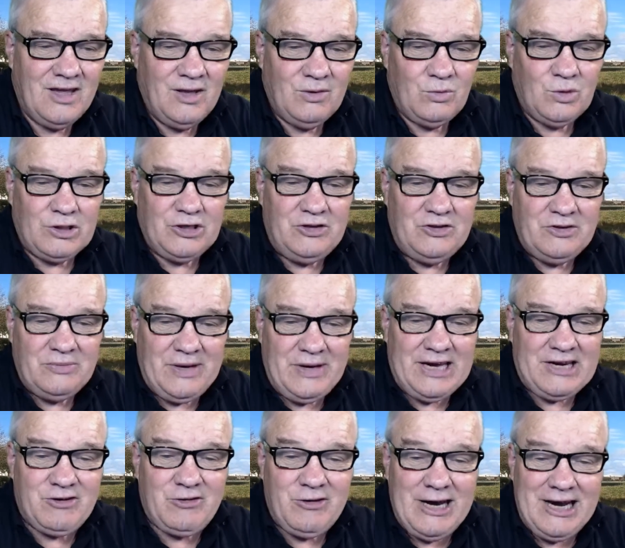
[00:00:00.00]
in the
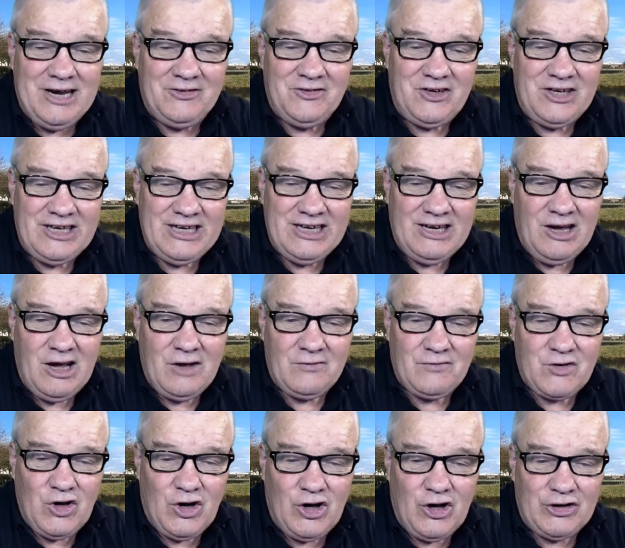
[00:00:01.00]
background here, I've
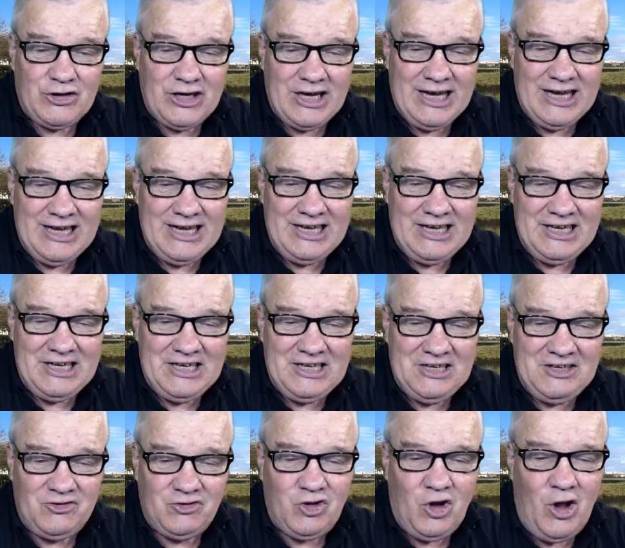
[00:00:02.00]
got
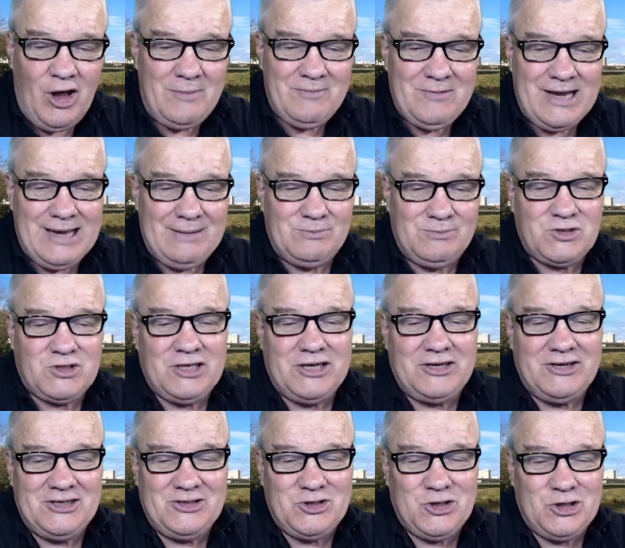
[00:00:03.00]
a time lapse that
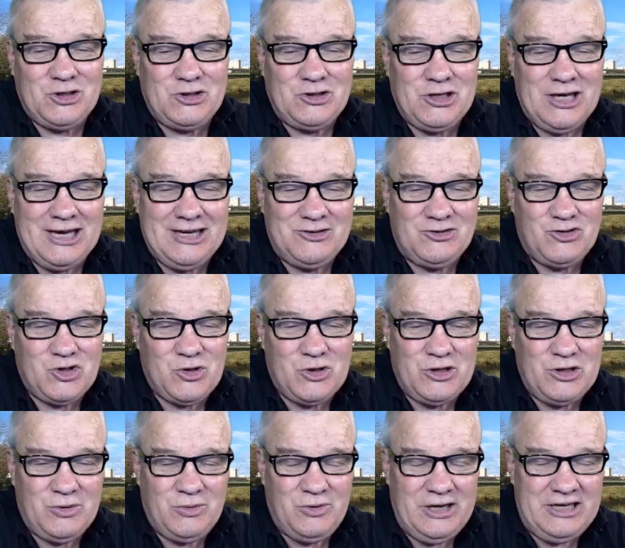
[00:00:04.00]
I did during
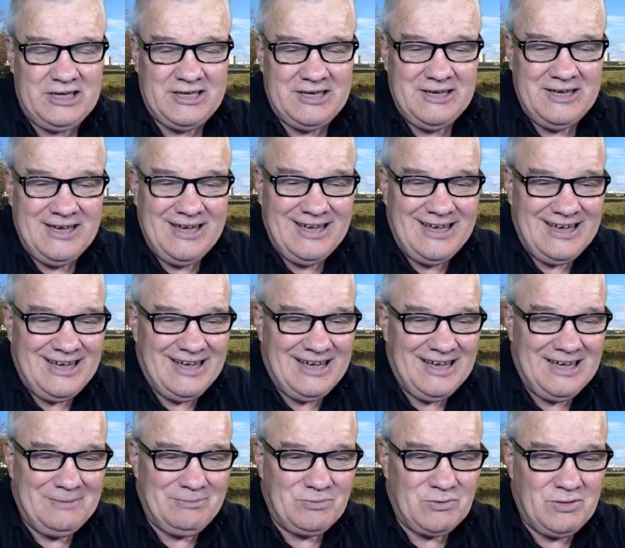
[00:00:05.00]
the week.
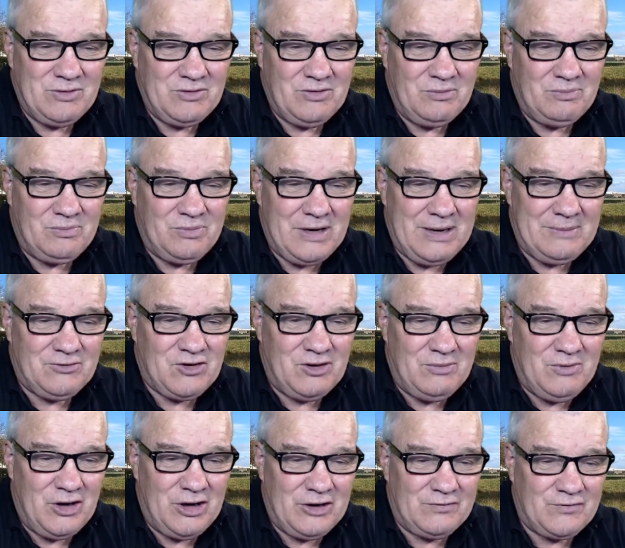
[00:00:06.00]
Perhaps I
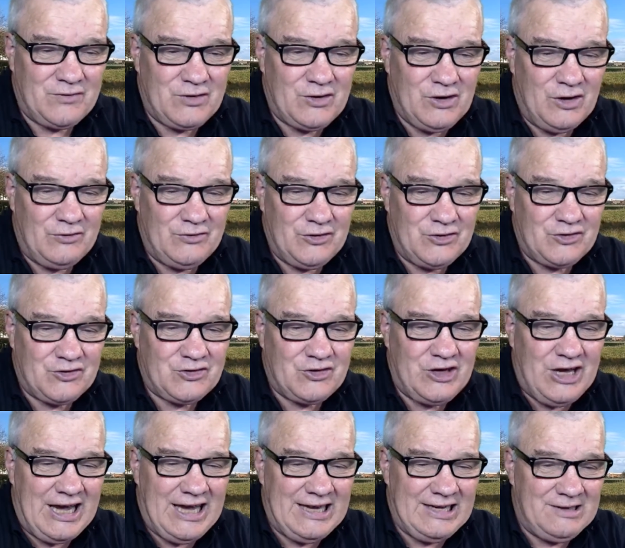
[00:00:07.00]
might have got the
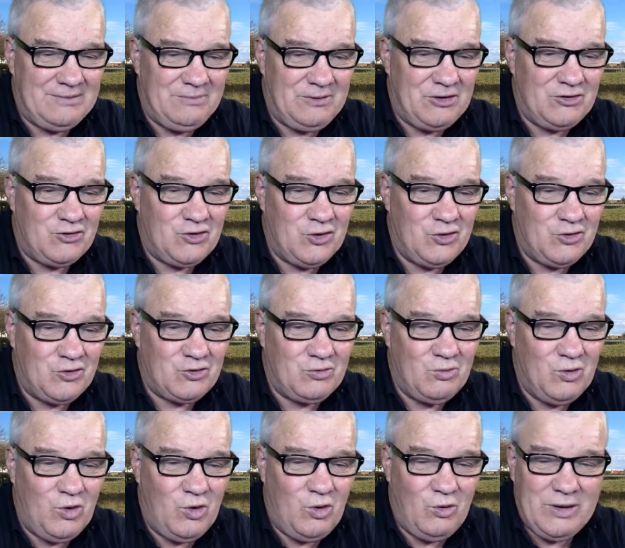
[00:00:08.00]
scale a bit too
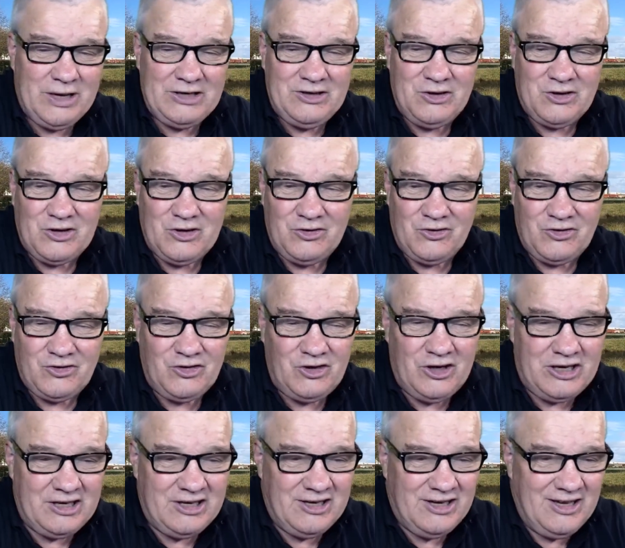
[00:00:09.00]
small, but you can
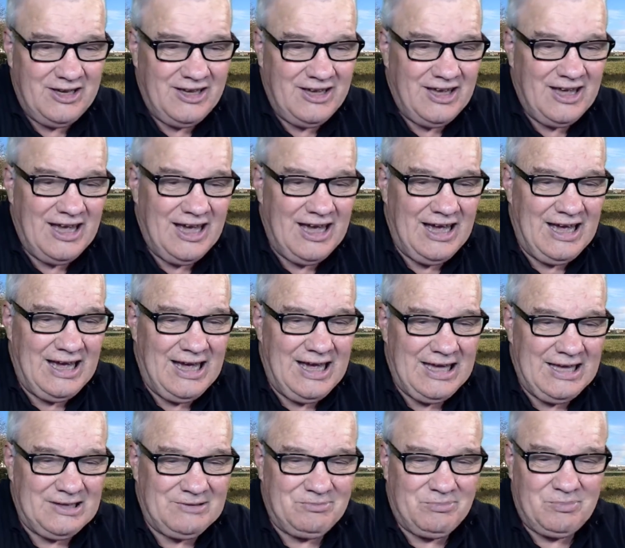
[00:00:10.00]
see
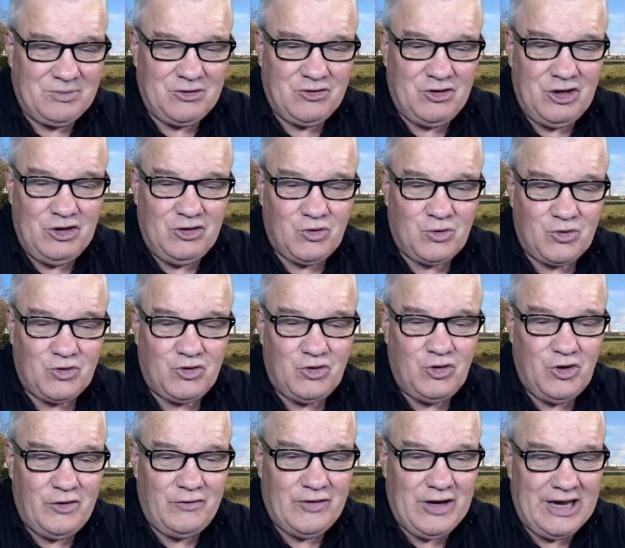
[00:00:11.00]
potential
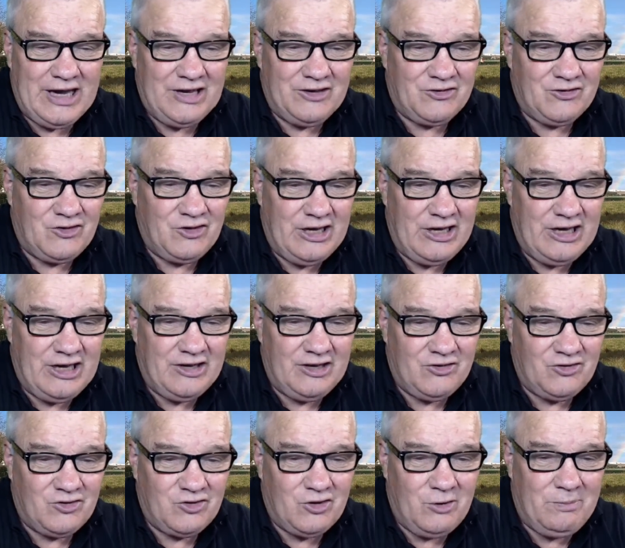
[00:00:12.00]
surveyors there
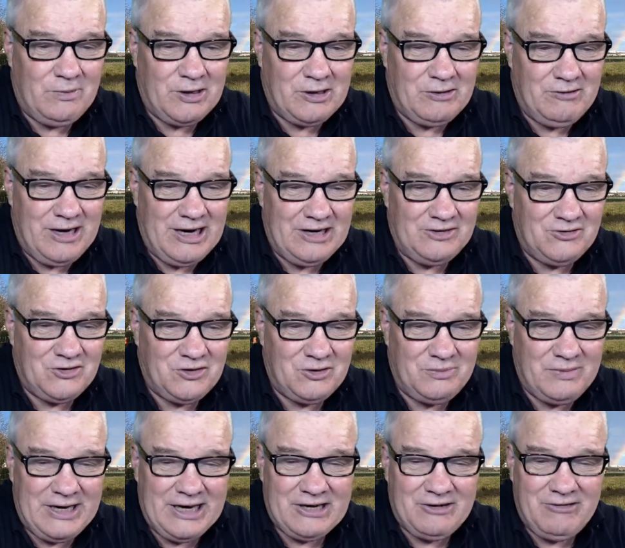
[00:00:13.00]
zipping around in the
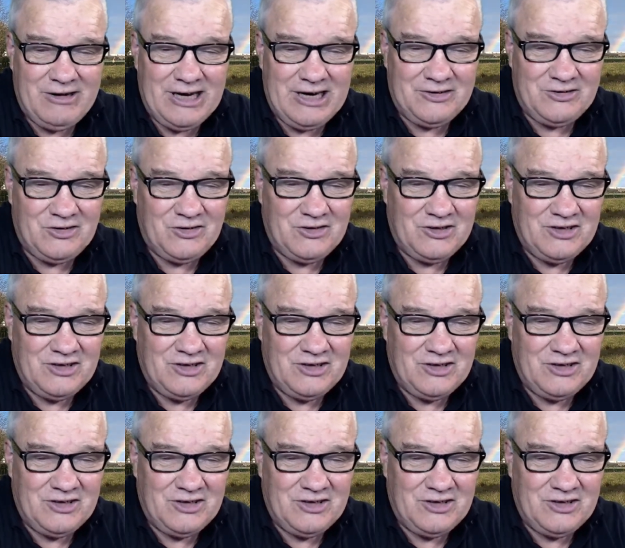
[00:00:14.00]
background and